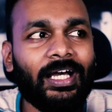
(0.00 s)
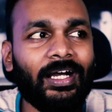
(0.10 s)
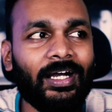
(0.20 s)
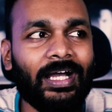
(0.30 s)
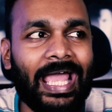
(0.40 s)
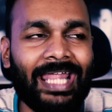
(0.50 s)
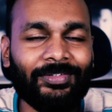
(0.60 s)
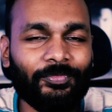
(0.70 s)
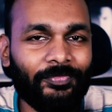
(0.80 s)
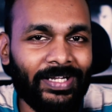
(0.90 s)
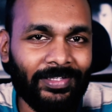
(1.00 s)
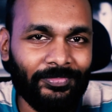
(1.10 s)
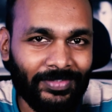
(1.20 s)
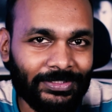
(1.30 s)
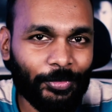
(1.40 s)
and when I
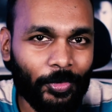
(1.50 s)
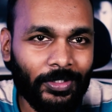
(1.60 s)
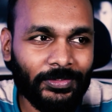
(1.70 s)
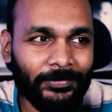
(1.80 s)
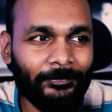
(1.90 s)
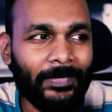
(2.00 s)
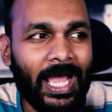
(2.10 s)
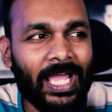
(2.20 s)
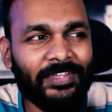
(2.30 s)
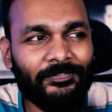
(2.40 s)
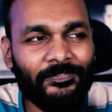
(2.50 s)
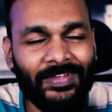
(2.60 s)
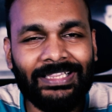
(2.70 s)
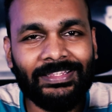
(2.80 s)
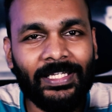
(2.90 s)
went through all of them, I
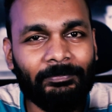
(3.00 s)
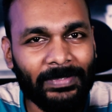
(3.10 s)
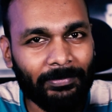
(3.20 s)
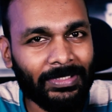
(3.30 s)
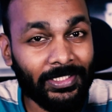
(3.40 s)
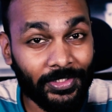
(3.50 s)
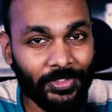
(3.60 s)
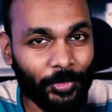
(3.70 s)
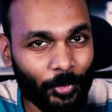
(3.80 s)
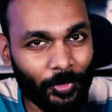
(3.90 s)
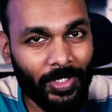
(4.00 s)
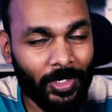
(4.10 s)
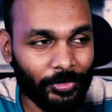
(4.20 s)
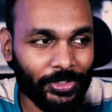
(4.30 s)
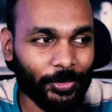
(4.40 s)
felt that people didn't know
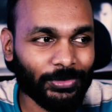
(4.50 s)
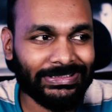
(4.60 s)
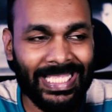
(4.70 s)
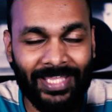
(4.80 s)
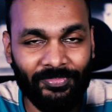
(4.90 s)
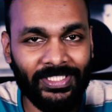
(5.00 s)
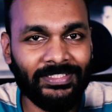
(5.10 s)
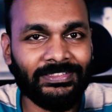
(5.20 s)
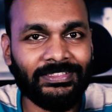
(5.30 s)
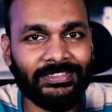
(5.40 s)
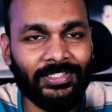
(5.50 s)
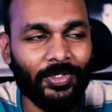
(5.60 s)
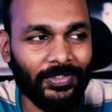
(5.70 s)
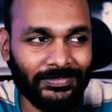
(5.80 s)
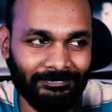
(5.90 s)
how to use evidence
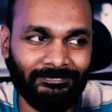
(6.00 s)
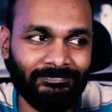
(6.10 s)
or